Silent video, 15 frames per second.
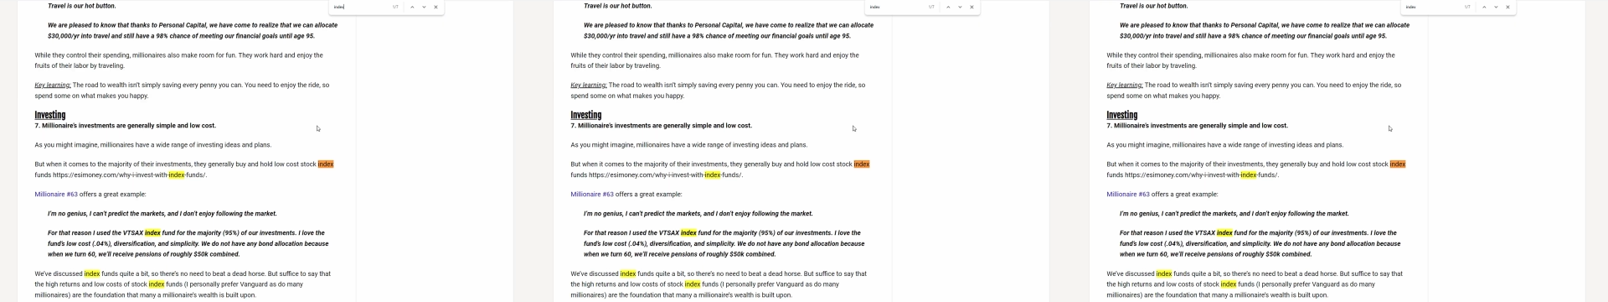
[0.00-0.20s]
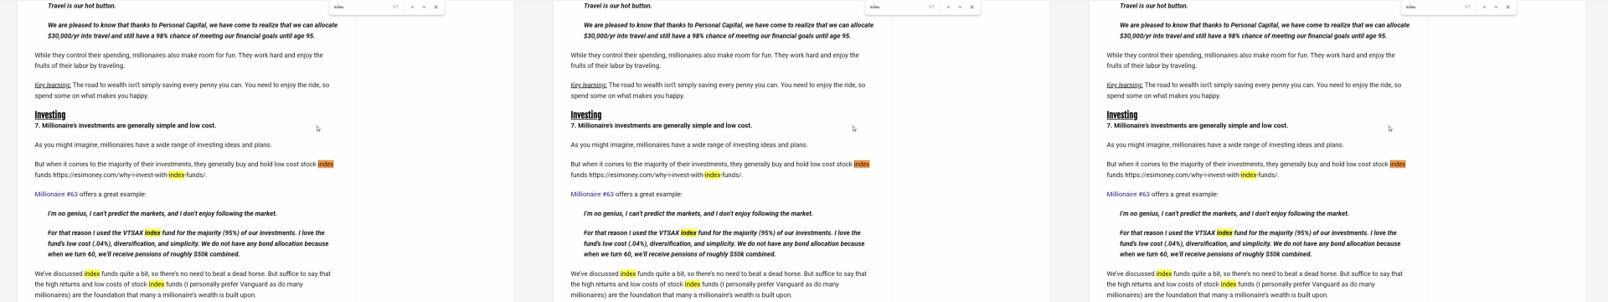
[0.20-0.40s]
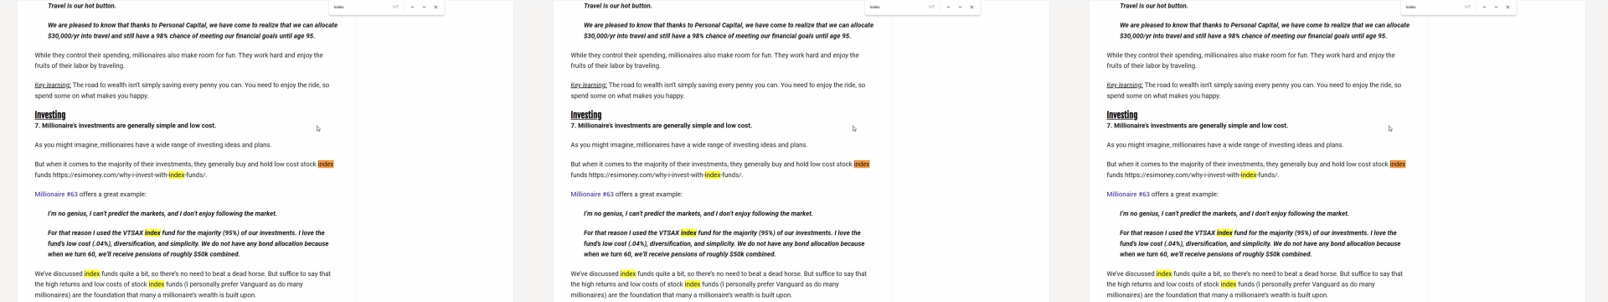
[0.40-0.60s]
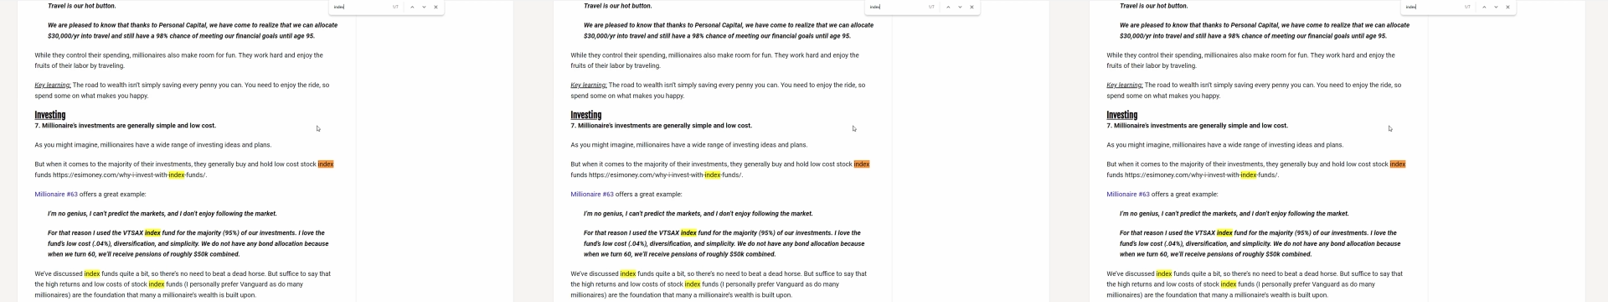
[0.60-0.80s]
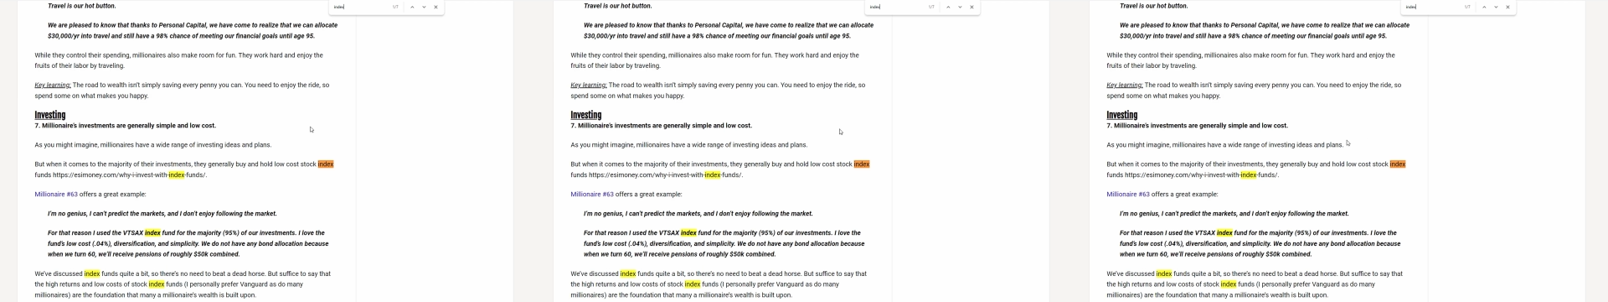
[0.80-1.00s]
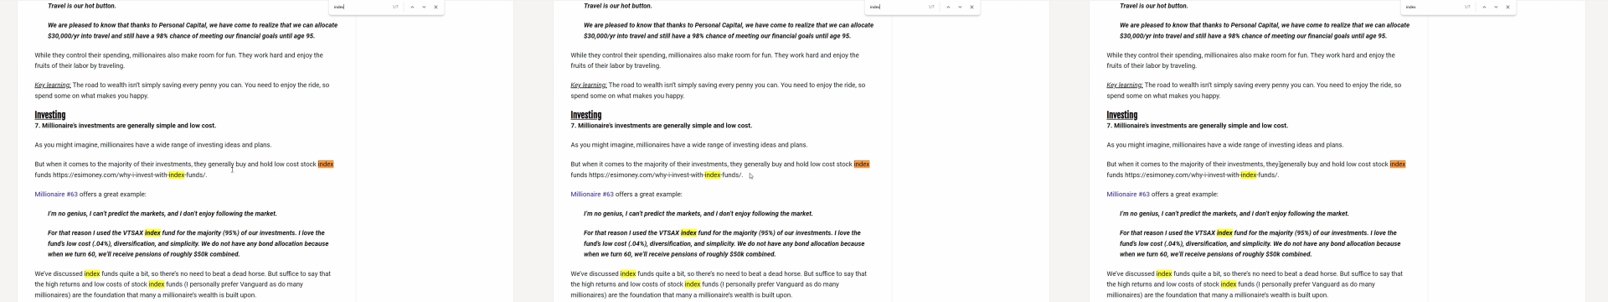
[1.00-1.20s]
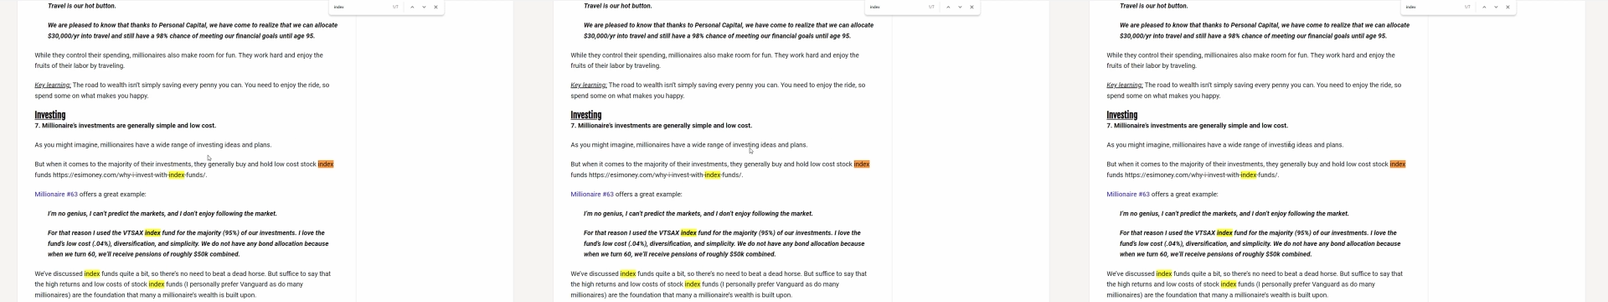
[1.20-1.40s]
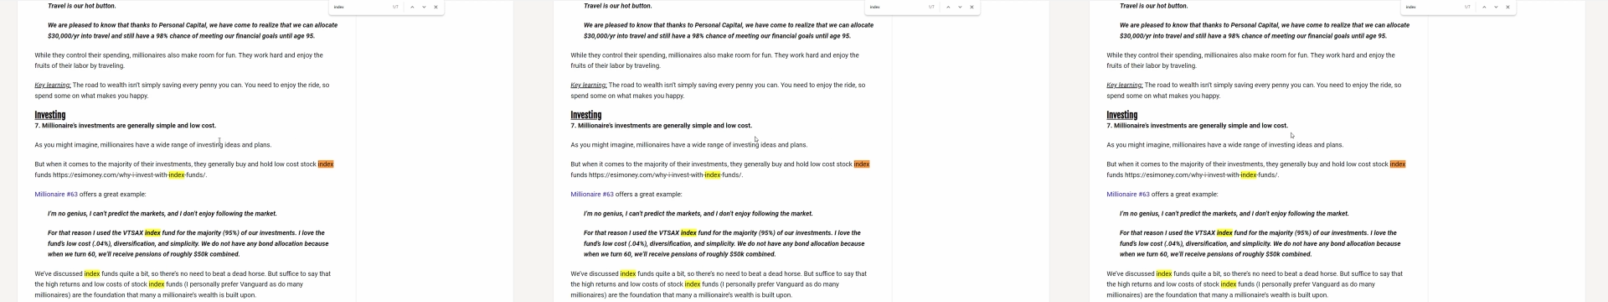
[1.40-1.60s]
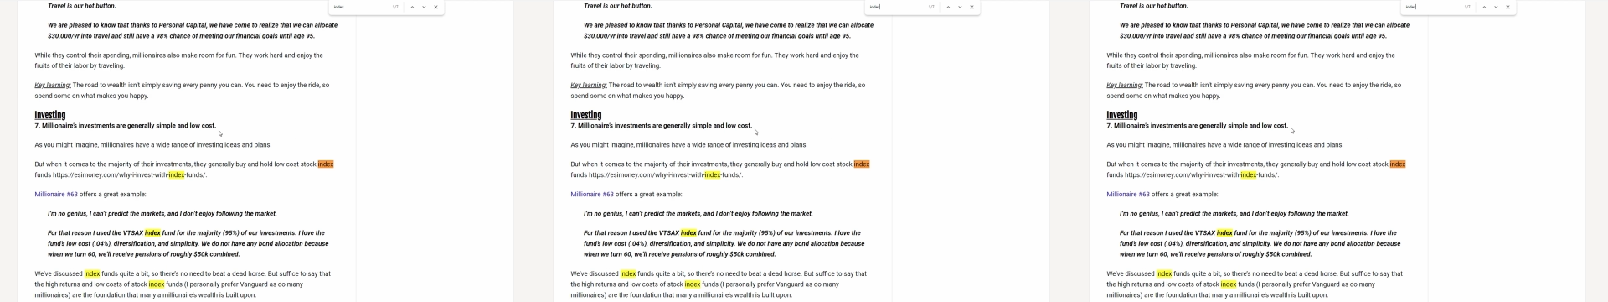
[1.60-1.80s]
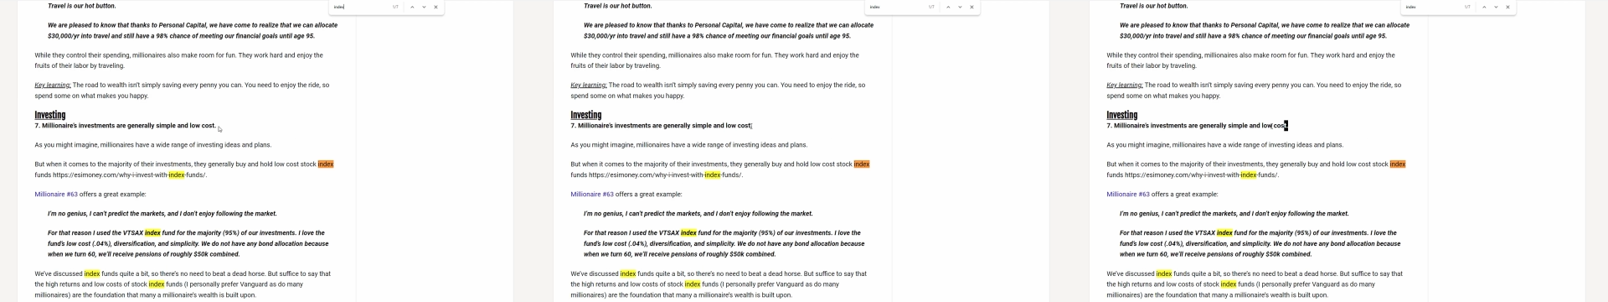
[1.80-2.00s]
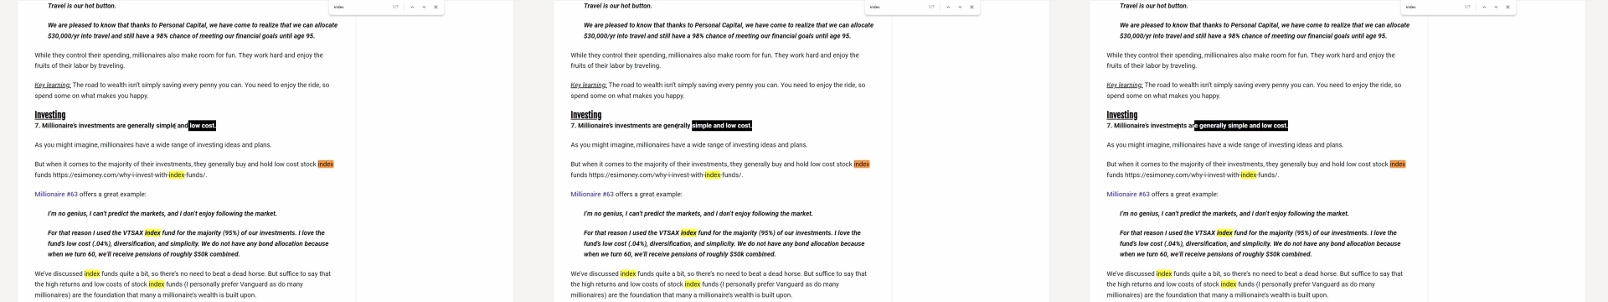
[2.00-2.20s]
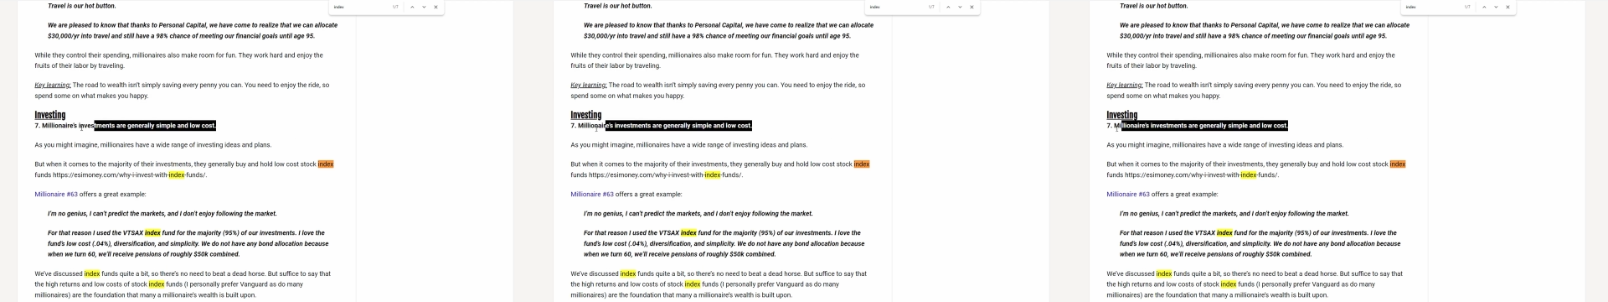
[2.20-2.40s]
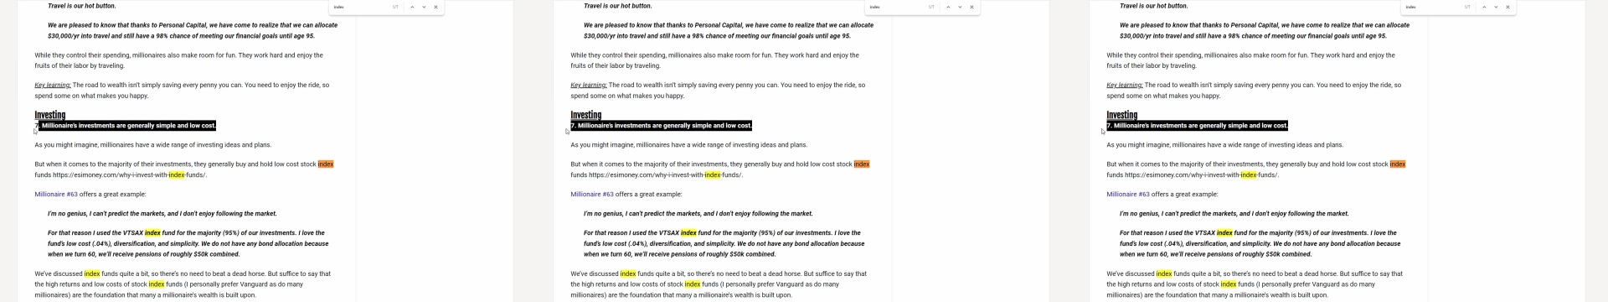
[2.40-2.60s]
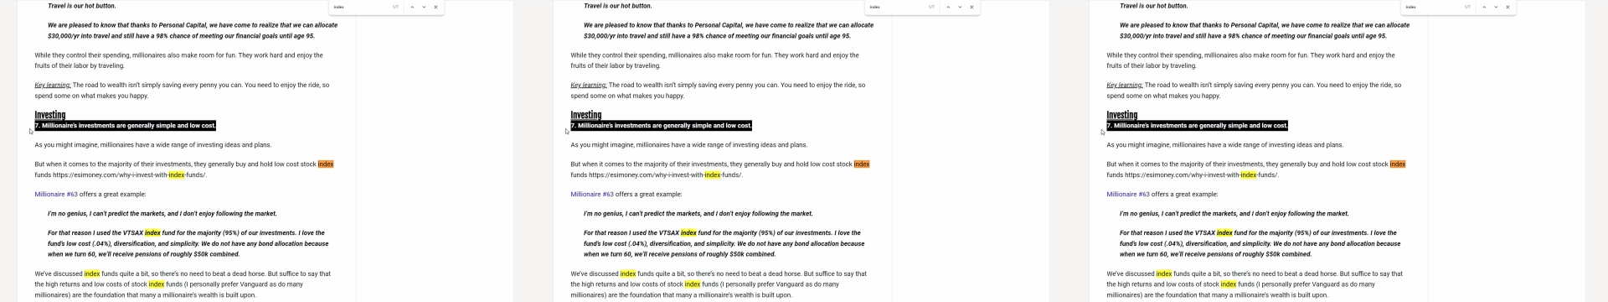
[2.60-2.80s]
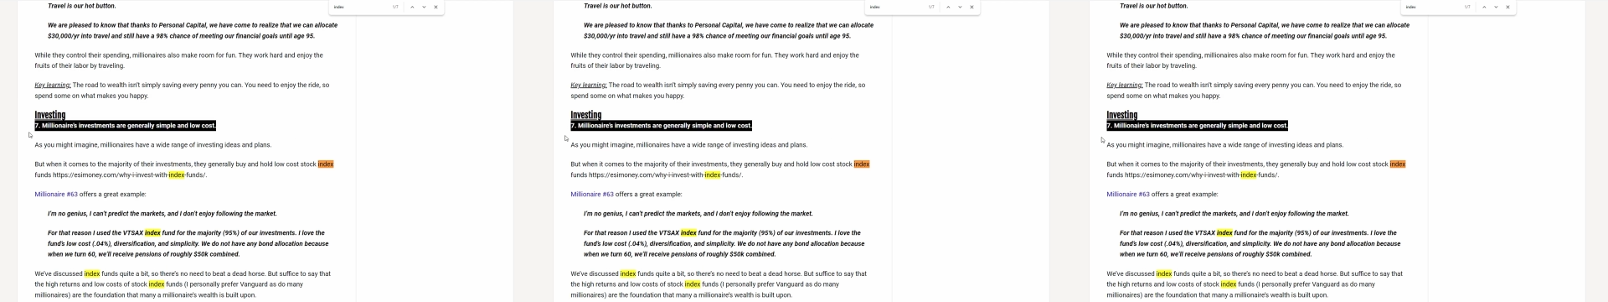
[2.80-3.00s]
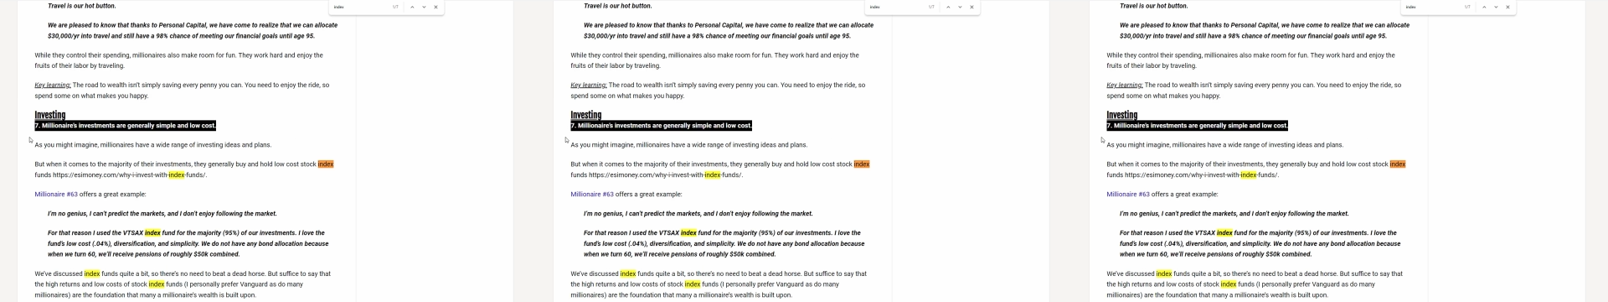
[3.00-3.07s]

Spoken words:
[unreadable: no face in view]